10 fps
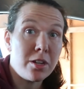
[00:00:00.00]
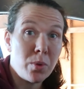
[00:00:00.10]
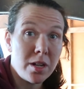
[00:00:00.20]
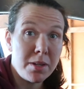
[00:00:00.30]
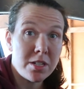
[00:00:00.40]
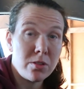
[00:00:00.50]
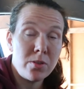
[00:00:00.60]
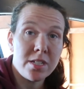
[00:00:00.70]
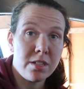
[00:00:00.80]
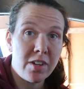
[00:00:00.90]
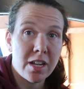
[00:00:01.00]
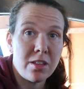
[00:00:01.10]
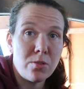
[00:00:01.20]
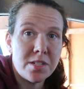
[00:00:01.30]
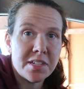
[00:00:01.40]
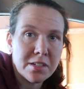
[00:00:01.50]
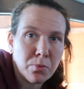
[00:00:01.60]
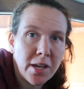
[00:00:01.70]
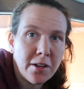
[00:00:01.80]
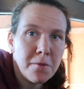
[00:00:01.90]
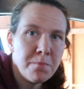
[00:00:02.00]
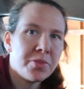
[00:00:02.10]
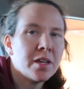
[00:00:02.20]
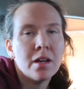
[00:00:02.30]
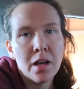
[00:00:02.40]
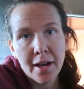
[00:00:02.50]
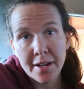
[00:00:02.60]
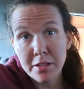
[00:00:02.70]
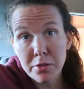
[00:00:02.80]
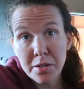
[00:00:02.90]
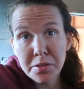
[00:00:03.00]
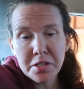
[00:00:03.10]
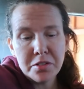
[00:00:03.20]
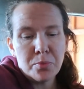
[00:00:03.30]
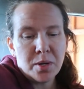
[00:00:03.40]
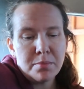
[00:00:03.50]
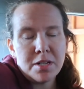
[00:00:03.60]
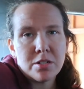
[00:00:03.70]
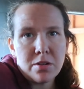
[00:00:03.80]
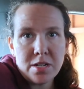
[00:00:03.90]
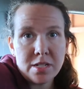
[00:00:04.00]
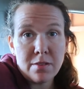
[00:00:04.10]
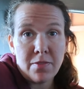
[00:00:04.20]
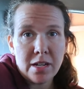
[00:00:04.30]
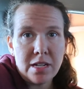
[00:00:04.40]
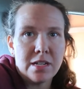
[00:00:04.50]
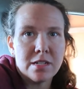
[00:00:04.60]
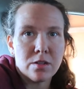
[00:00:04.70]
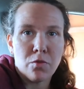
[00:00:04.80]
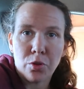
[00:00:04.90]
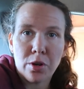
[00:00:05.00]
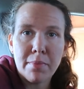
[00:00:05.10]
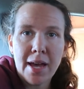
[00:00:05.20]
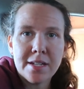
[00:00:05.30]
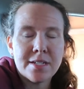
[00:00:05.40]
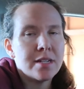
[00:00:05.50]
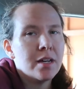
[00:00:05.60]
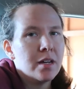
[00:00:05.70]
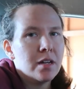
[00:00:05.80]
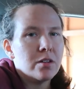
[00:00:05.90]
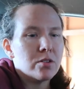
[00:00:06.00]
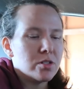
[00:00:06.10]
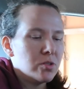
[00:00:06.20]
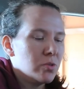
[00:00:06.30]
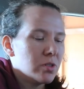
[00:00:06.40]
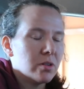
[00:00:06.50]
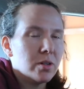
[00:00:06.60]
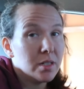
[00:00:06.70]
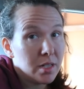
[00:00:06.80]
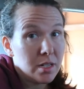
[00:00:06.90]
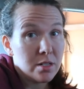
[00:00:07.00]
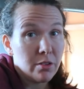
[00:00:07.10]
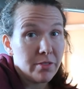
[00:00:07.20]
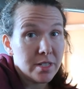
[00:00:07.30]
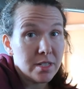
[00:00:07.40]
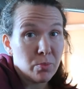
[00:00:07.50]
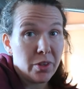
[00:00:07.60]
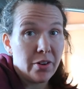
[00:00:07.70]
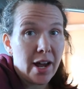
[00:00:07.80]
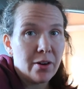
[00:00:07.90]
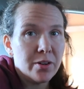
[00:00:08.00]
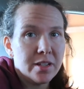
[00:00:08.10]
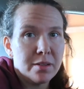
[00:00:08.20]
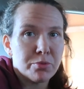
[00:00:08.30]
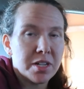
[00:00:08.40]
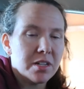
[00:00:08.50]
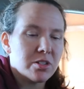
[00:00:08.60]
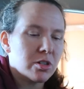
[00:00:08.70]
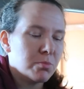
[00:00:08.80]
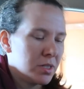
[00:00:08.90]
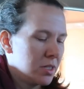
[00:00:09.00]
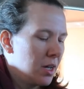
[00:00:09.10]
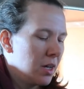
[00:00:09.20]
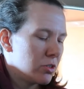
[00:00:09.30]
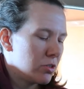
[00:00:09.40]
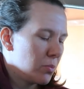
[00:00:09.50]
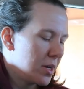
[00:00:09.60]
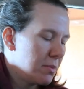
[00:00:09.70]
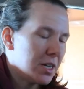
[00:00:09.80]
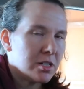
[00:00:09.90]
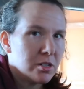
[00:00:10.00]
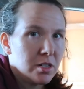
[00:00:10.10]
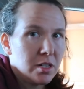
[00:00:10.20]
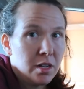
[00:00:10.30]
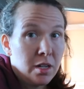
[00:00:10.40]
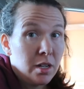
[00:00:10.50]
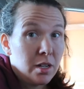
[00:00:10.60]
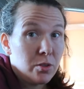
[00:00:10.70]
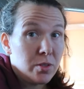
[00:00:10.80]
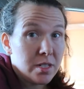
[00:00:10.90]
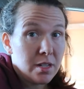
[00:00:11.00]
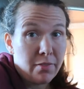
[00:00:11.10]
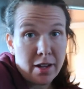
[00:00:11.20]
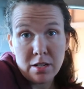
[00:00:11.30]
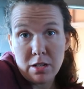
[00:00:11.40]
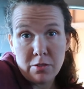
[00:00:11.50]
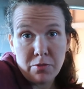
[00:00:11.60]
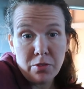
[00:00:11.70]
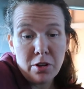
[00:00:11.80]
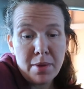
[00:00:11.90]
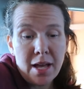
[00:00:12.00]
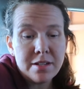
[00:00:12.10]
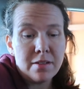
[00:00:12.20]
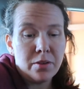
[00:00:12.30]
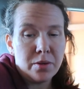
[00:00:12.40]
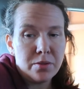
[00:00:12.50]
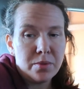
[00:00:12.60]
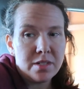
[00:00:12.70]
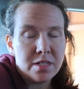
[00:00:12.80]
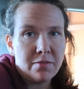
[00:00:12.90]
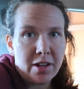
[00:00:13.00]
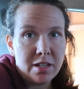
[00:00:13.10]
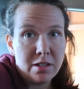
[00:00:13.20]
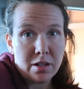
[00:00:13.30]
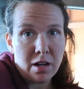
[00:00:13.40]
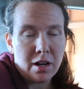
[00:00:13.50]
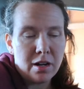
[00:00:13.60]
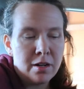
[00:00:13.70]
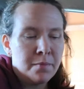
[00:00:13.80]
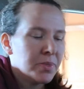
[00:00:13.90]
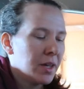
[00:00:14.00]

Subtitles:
You want to make sure you disinfect those as well. Another area you want to make sure you're disinfecting is your floor mats. Your shoes are going to touch surfaces when they're out and bring in germs. So you want to make sure you disinfect your floor mat if you are disinfecting your car.